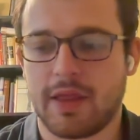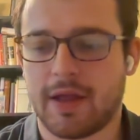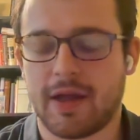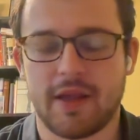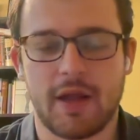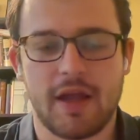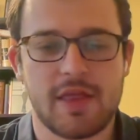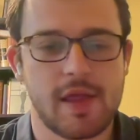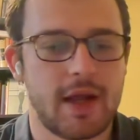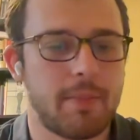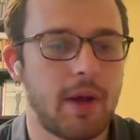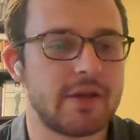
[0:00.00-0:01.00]
think
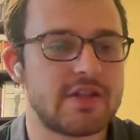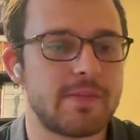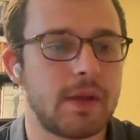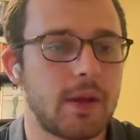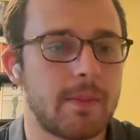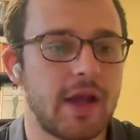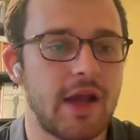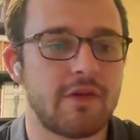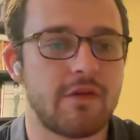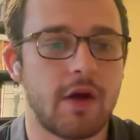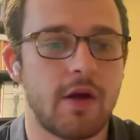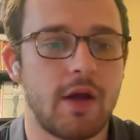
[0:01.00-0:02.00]
I probably speak on
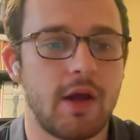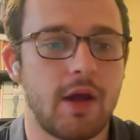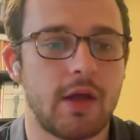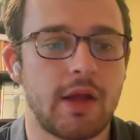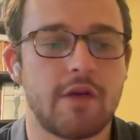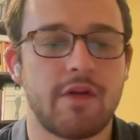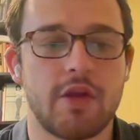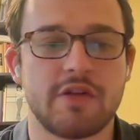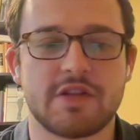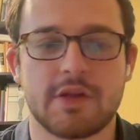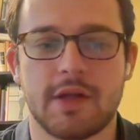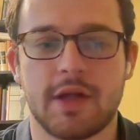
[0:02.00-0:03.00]
behalf of a lot of
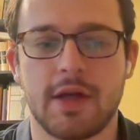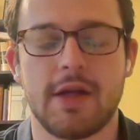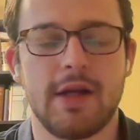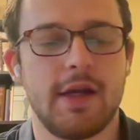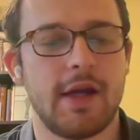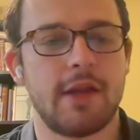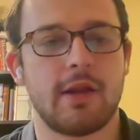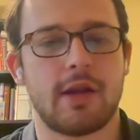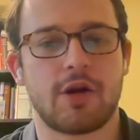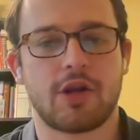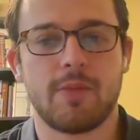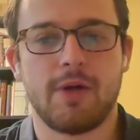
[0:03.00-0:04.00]
others in the
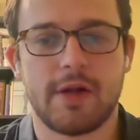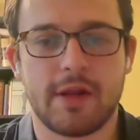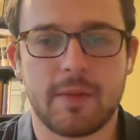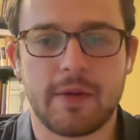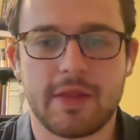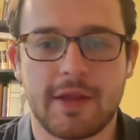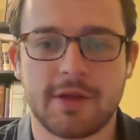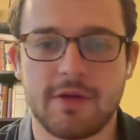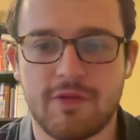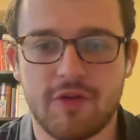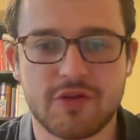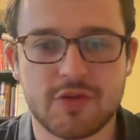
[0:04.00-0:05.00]
LENR community that we thank
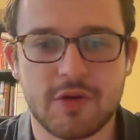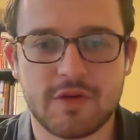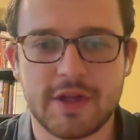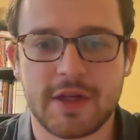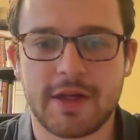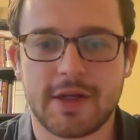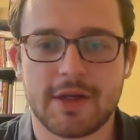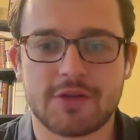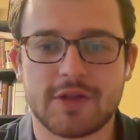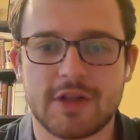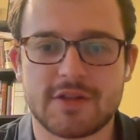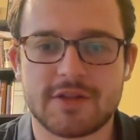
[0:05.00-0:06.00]
you for sort of taking an
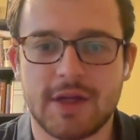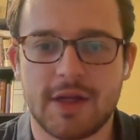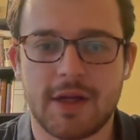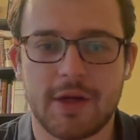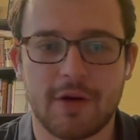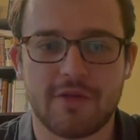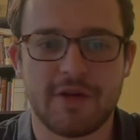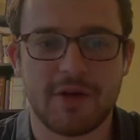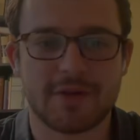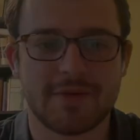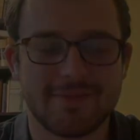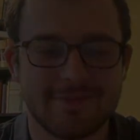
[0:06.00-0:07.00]
interest in our field.